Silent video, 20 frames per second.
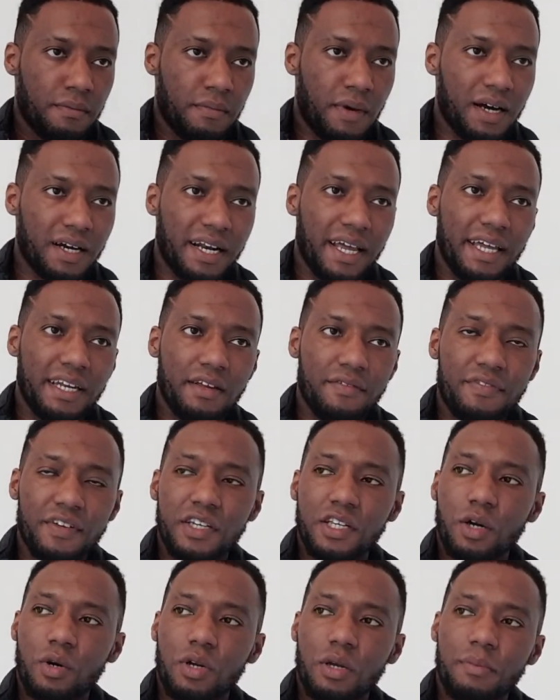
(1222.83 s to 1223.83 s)
I'm gonna end the
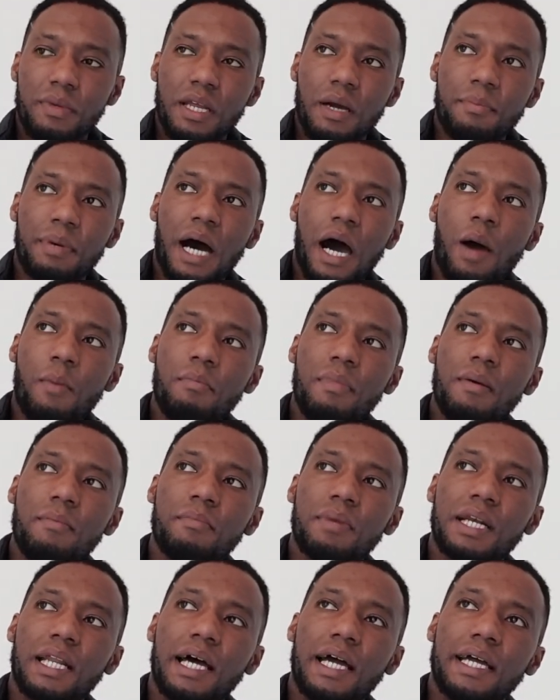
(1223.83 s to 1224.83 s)
video in a minute, but I
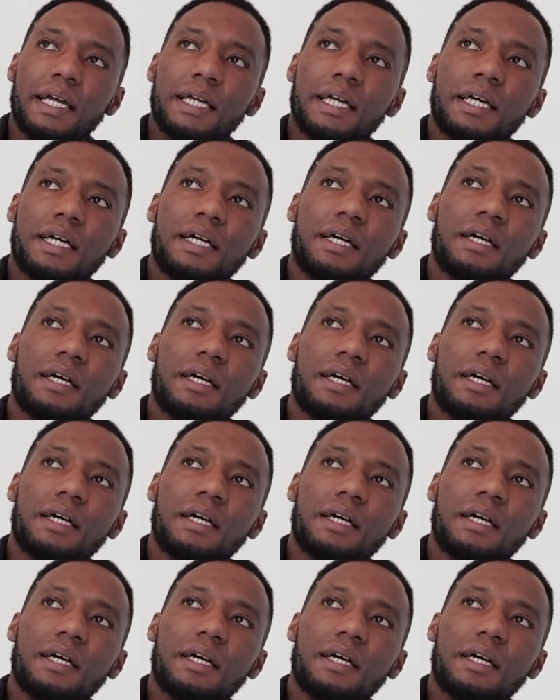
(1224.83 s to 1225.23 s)
remember like